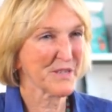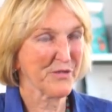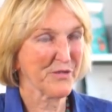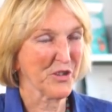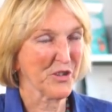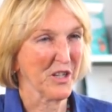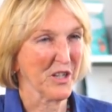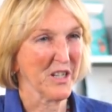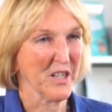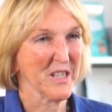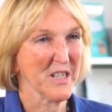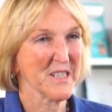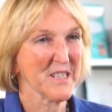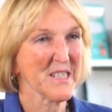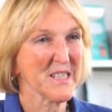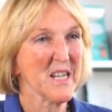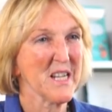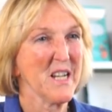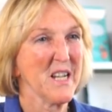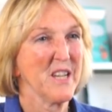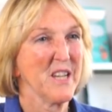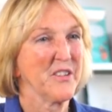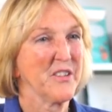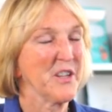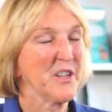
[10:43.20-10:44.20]
for us,
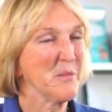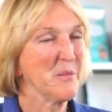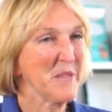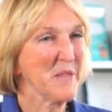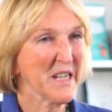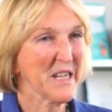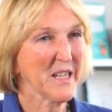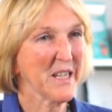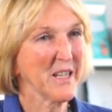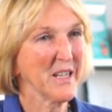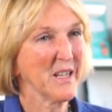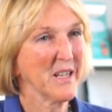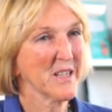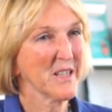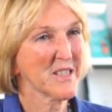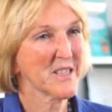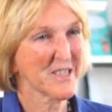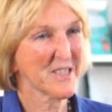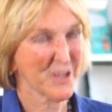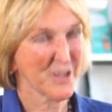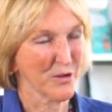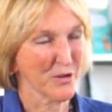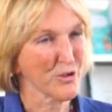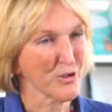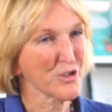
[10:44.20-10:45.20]
they're making a
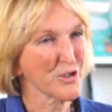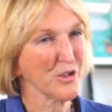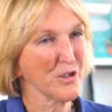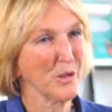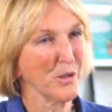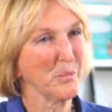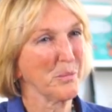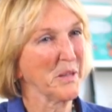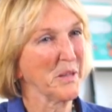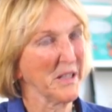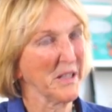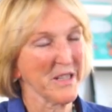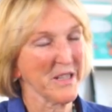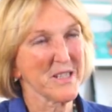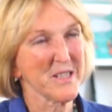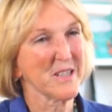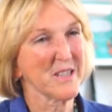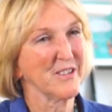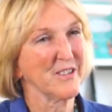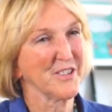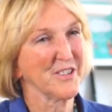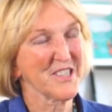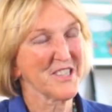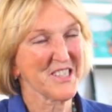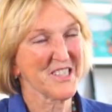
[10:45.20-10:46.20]
social,
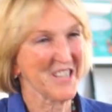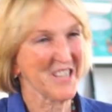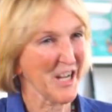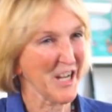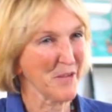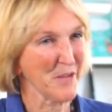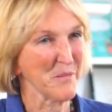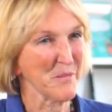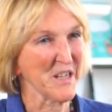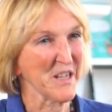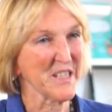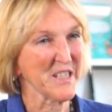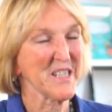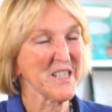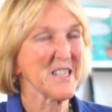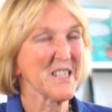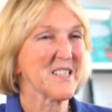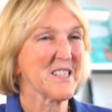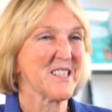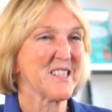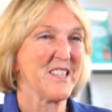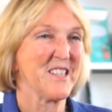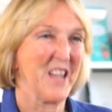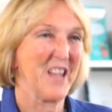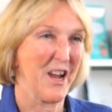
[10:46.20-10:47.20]
political statement, and it's
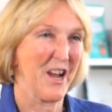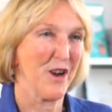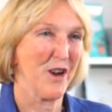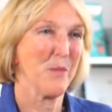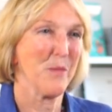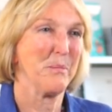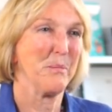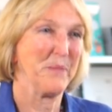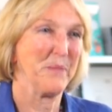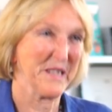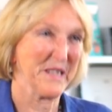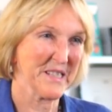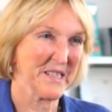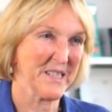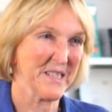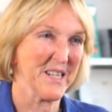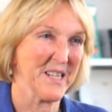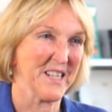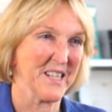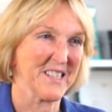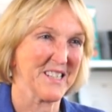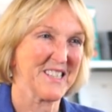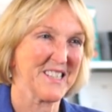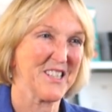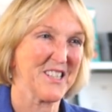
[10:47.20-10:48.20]
their
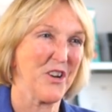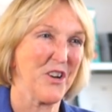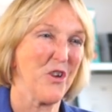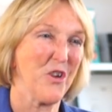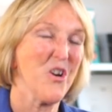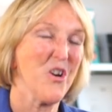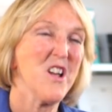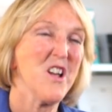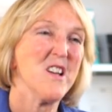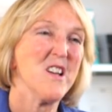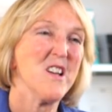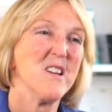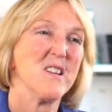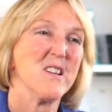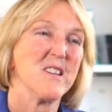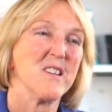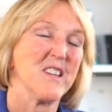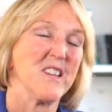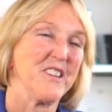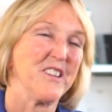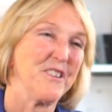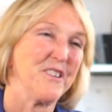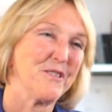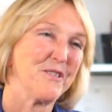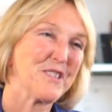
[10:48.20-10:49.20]
business. So
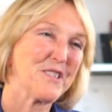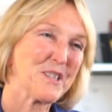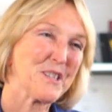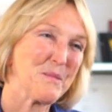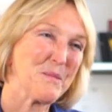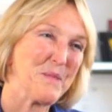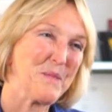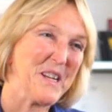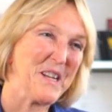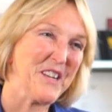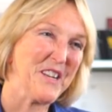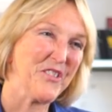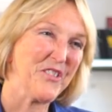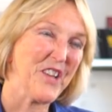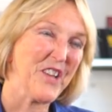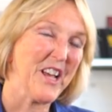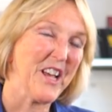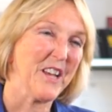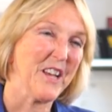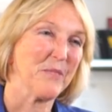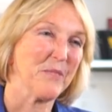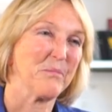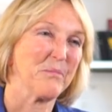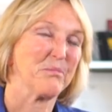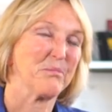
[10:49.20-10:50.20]
it used to be
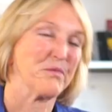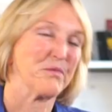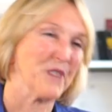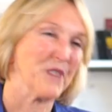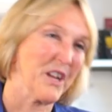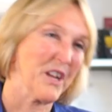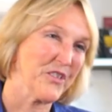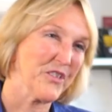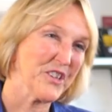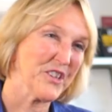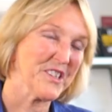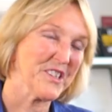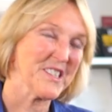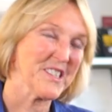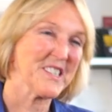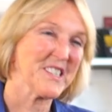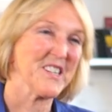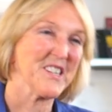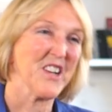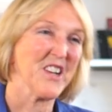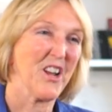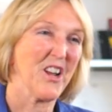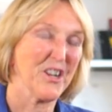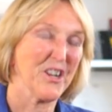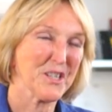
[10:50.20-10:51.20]
that brothers
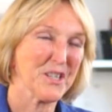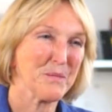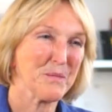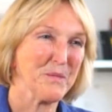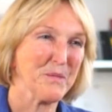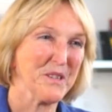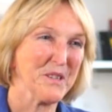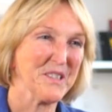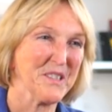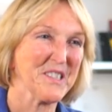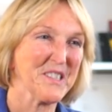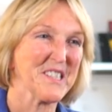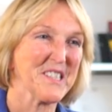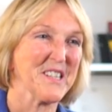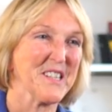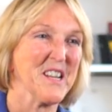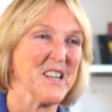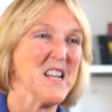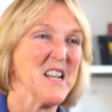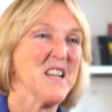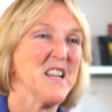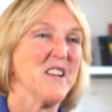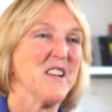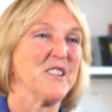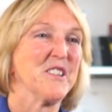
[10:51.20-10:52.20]
and husbands and
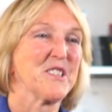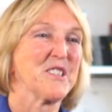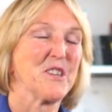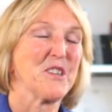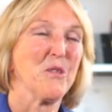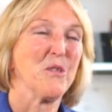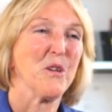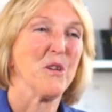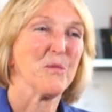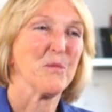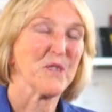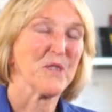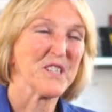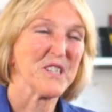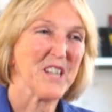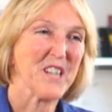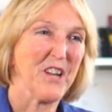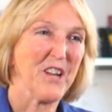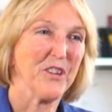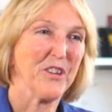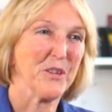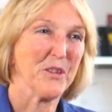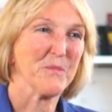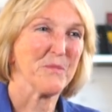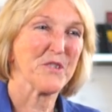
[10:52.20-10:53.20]
so on would
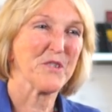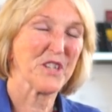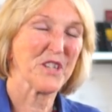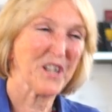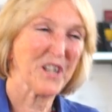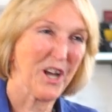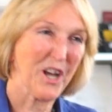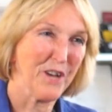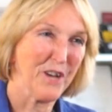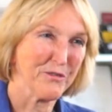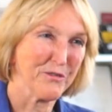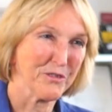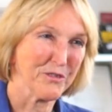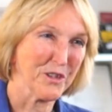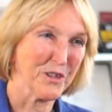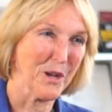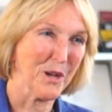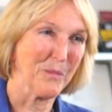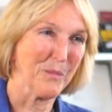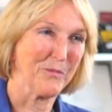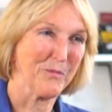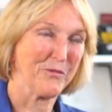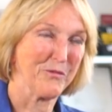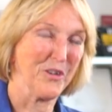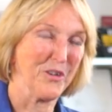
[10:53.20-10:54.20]
tell them to cover
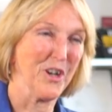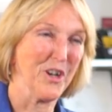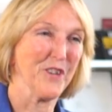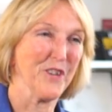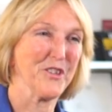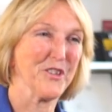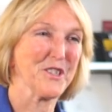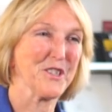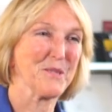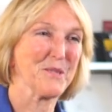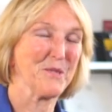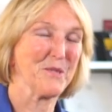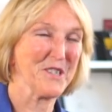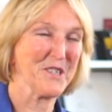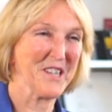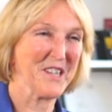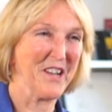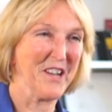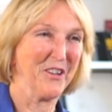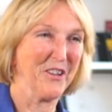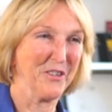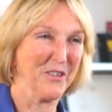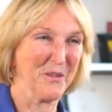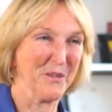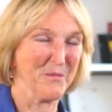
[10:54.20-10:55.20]
up. Fathers would
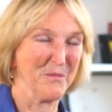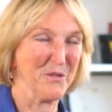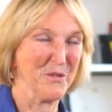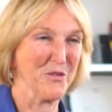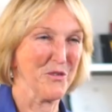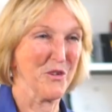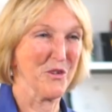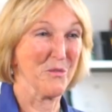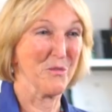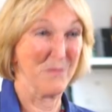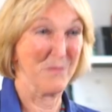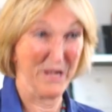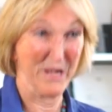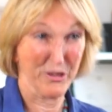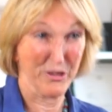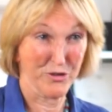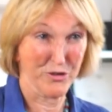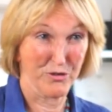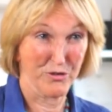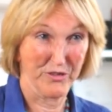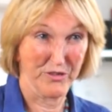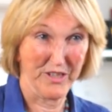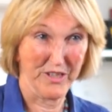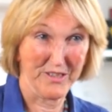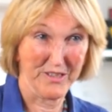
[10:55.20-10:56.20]
tell them, you know, make
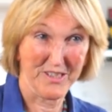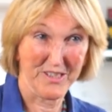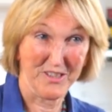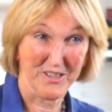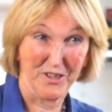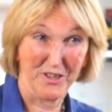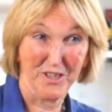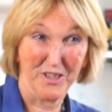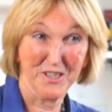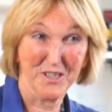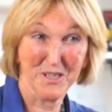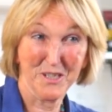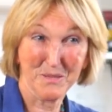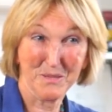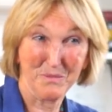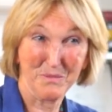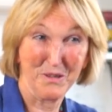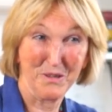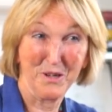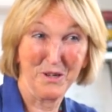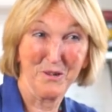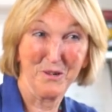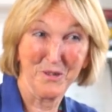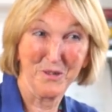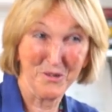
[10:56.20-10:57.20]
sure that skirt is
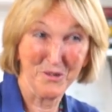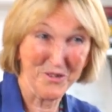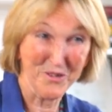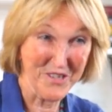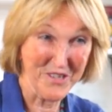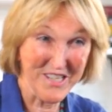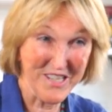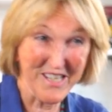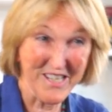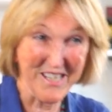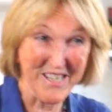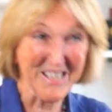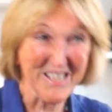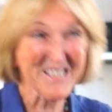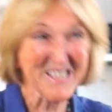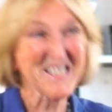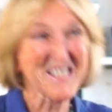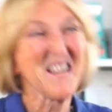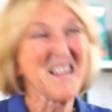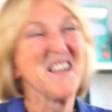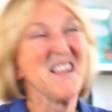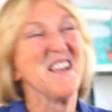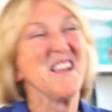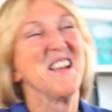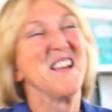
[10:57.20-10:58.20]
below your knees
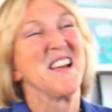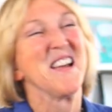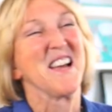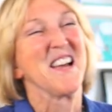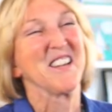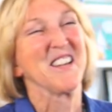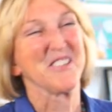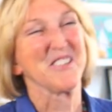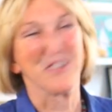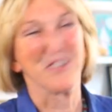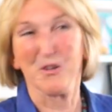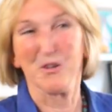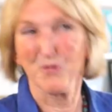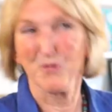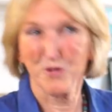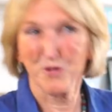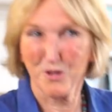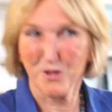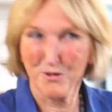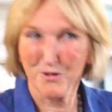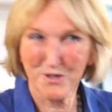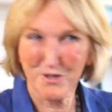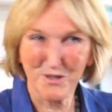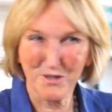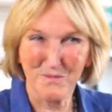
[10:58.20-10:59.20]
and don't
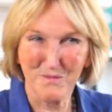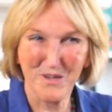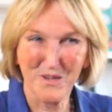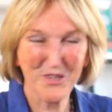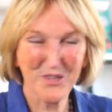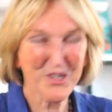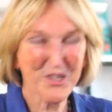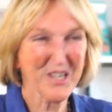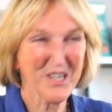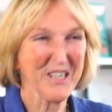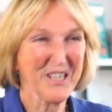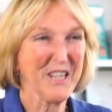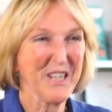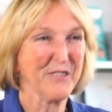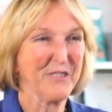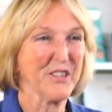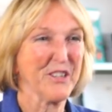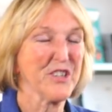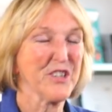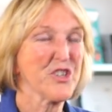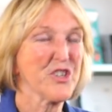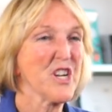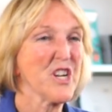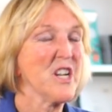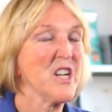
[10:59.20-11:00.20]
show too much
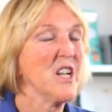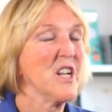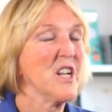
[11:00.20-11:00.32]
cleavage.